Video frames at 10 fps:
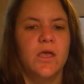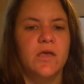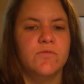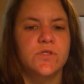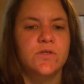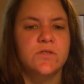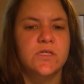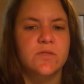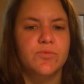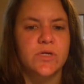it was used
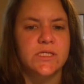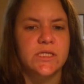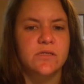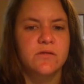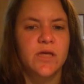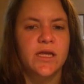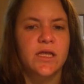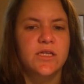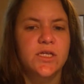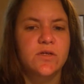as a prison and
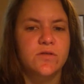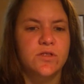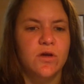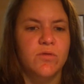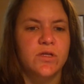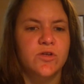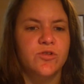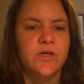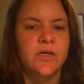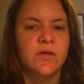continued so when
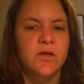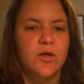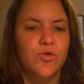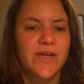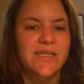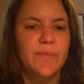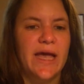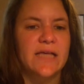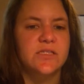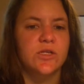Crete
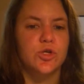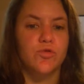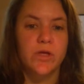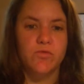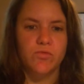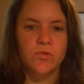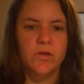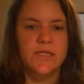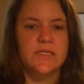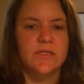passed under Greek rule
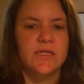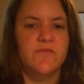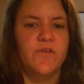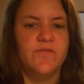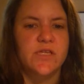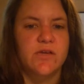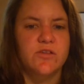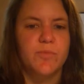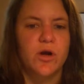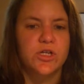until 1950. It
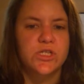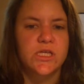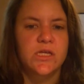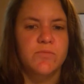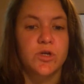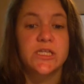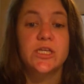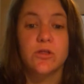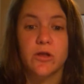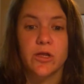was
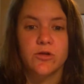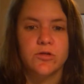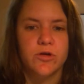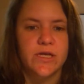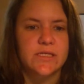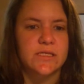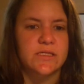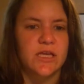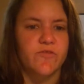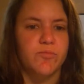particularly notorious as a
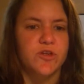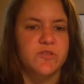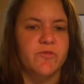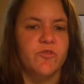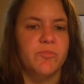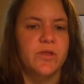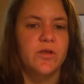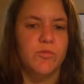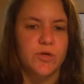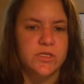site of imprisonment for
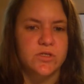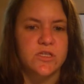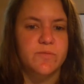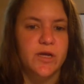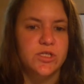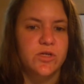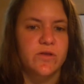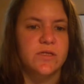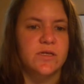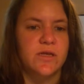political prisoners, especially during
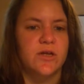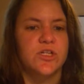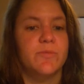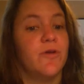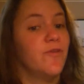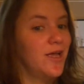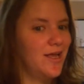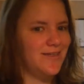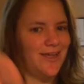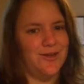the dictatorship of
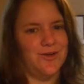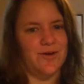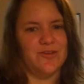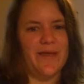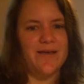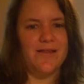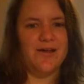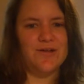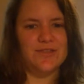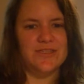Theodoros
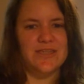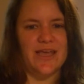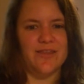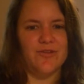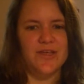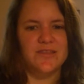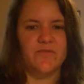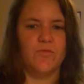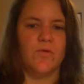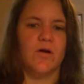Pangalos and the Greek
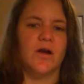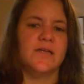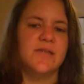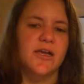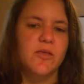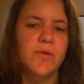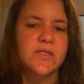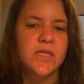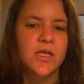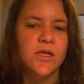Civil War. Its
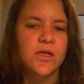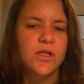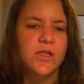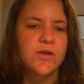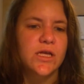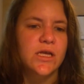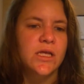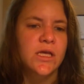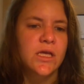occupants included